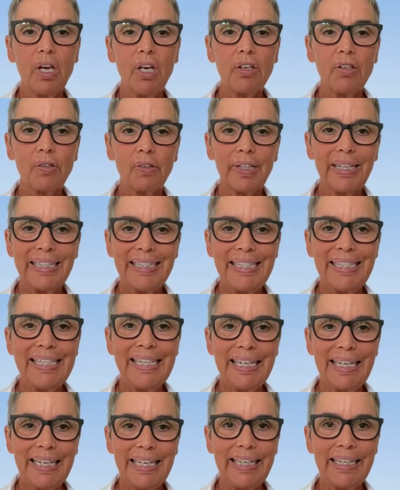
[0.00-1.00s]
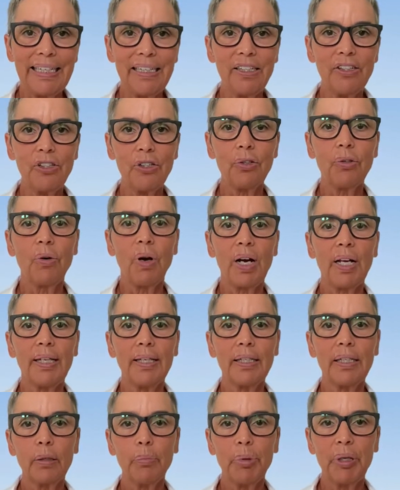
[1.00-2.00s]
So let's dig into a
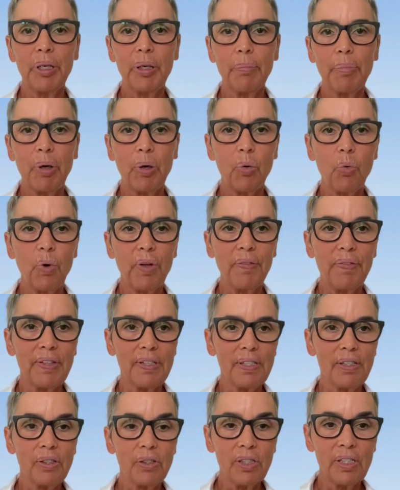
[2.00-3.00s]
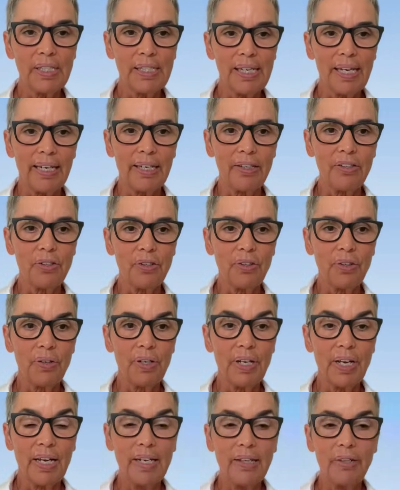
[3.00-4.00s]
little bit about what this looks like so you
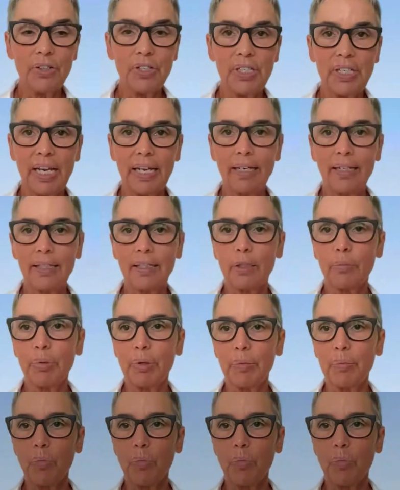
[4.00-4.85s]
understand a little bit